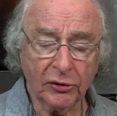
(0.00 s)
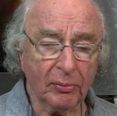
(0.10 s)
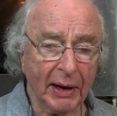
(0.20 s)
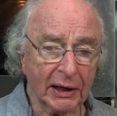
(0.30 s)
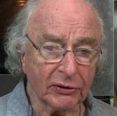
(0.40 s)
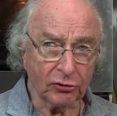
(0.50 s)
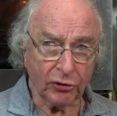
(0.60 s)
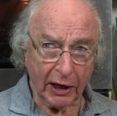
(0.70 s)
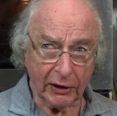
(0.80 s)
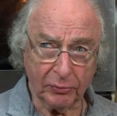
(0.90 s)
to make the
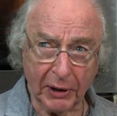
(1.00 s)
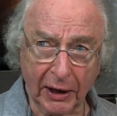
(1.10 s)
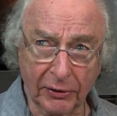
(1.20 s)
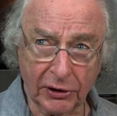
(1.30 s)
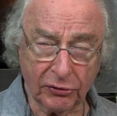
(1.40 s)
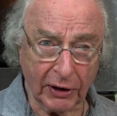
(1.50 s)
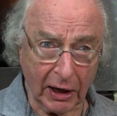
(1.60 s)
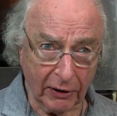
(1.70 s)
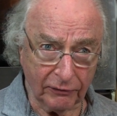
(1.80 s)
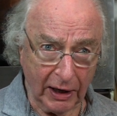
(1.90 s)
tray of brownies that
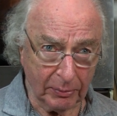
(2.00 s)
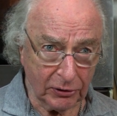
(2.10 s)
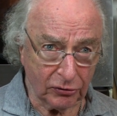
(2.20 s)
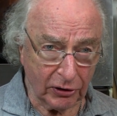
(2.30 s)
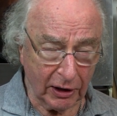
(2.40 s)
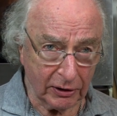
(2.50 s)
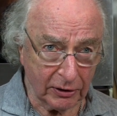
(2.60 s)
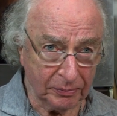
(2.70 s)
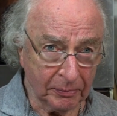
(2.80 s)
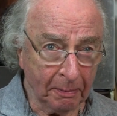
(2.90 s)
I've
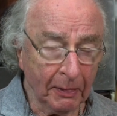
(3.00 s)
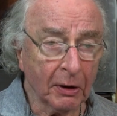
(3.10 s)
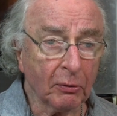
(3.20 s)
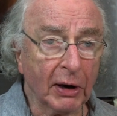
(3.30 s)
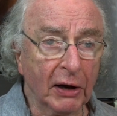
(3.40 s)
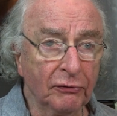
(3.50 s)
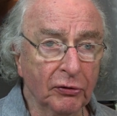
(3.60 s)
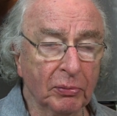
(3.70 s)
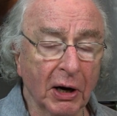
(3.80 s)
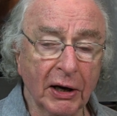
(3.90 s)
demonstrated. If
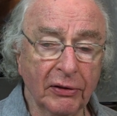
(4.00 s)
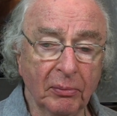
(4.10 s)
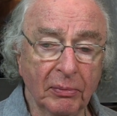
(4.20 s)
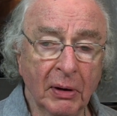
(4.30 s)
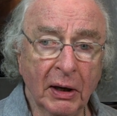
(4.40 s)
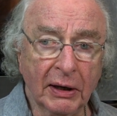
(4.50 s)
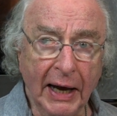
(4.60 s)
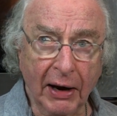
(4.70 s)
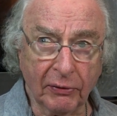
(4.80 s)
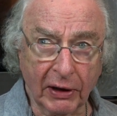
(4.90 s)
you buy them
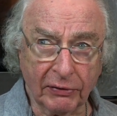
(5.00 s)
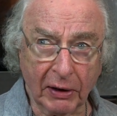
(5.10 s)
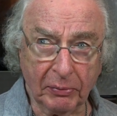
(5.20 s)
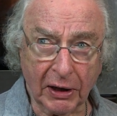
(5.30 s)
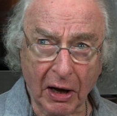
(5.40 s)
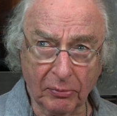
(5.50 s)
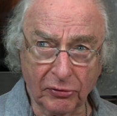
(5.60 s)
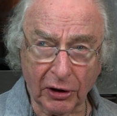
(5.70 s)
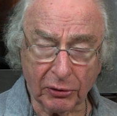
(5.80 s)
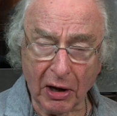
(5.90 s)
now that they become
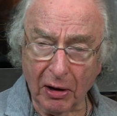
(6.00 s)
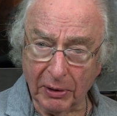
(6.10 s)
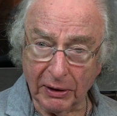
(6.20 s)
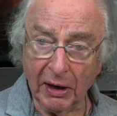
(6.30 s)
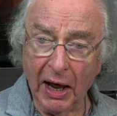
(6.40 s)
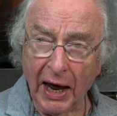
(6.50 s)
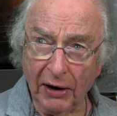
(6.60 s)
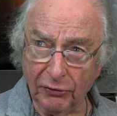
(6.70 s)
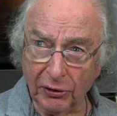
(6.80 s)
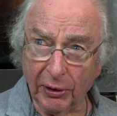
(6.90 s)
so common
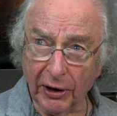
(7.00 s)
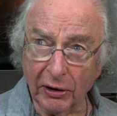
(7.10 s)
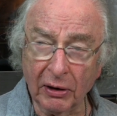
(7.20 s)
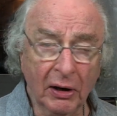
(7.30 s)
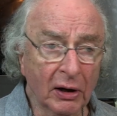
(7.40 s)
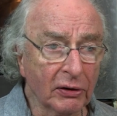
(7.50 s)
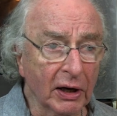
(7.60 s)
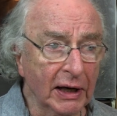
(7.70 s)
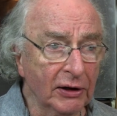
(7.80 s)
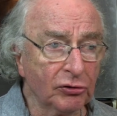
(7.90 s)
everywhere, the
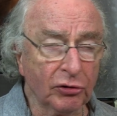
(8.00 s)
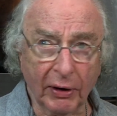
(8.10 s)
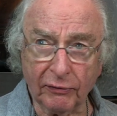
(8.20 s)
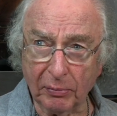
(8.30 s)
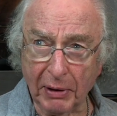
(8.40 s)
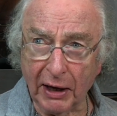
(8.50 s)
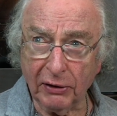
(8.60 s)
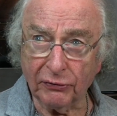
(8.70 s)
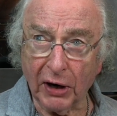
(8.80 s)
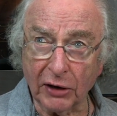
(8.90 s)
least you ever
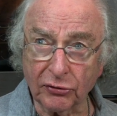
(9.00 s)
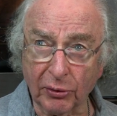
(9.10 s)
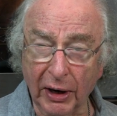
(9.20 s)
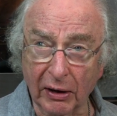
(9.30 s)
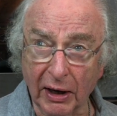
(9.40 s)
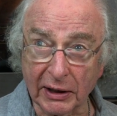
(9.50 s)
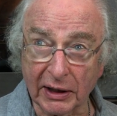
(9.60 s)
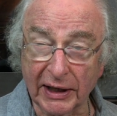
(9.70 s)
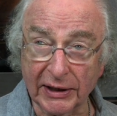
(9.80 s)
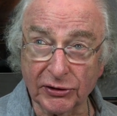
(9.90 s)
pay for a square like
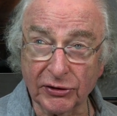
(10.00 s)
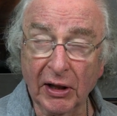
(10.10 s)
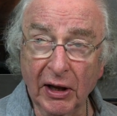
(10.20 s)
this